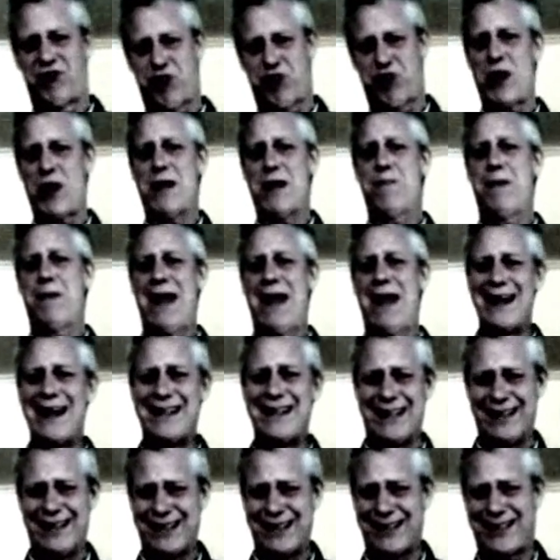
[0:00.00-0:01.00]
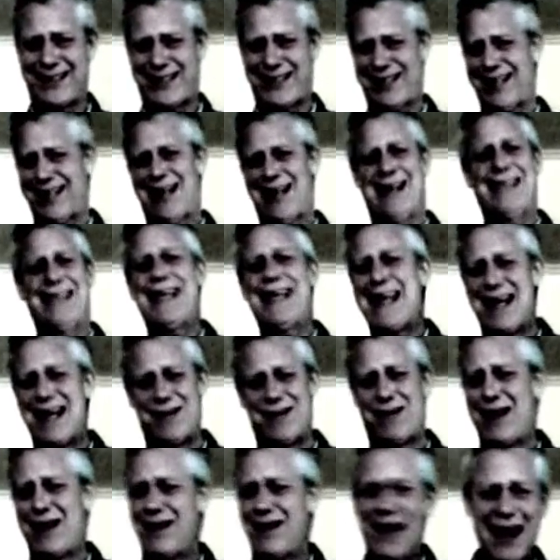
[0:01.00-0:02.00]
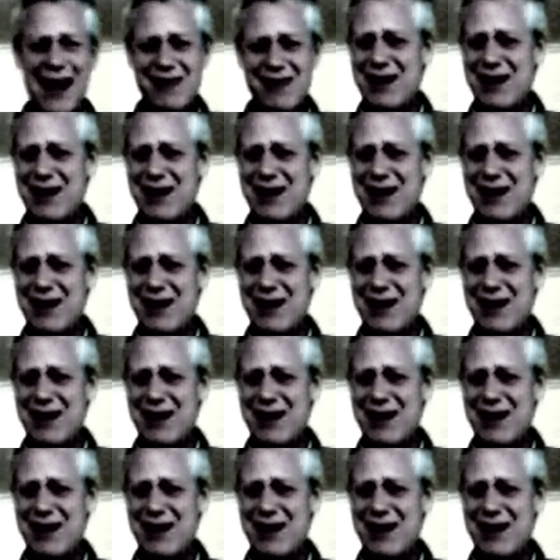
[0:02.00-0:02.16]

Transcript: 40 pages? I can't read it.